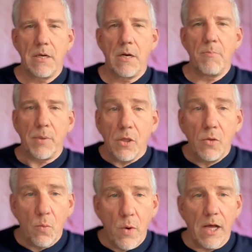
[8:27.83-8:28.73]
build
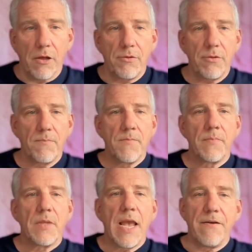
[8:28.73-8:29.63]
wealth,
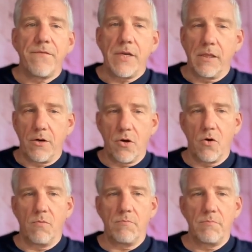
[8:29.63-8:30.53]
and feel at
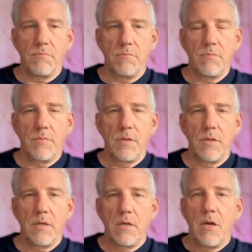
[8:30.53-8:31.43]
home.
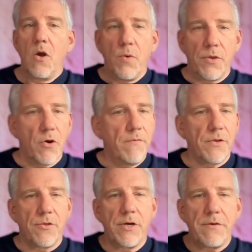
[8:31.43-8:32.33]
With over
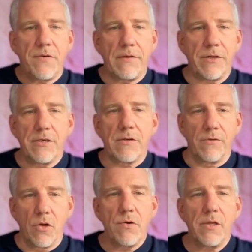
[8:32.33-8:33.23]
35 years of
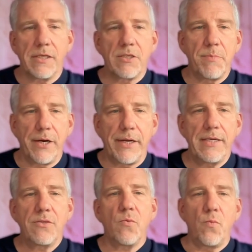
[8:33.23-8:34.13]
local
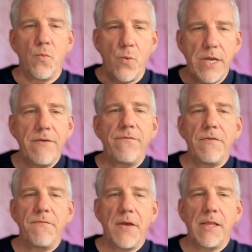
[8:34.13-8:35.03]
experience, we've
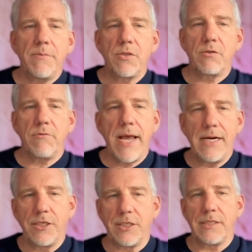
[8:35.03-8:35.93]
developed
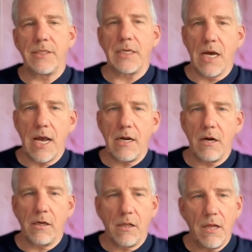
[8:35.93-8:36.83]
strategies to guide our
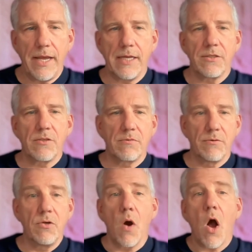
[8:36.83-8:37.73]
clients
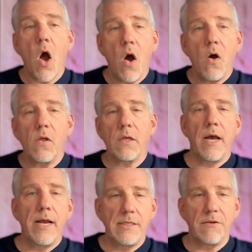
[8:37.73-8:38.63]
through all
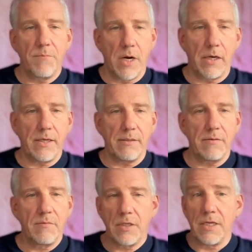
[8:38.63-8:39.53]
kinds of market
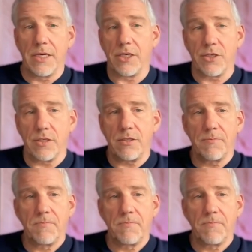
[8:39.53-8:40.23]
conditions.